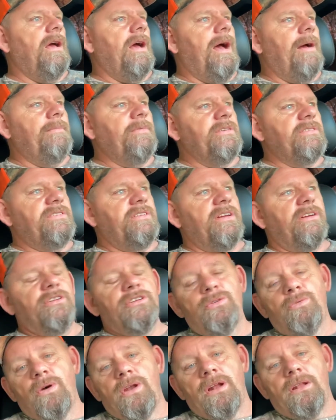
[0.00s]
I'm just telling
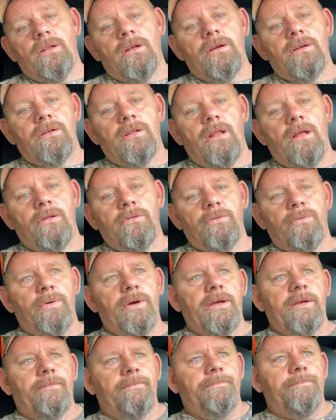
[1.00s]
you what I learned along the
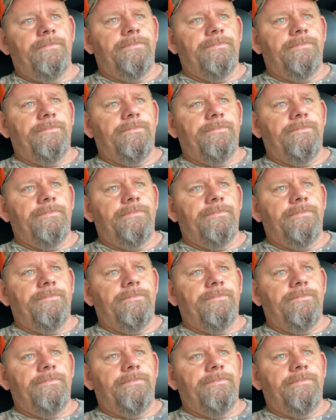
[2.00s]
way.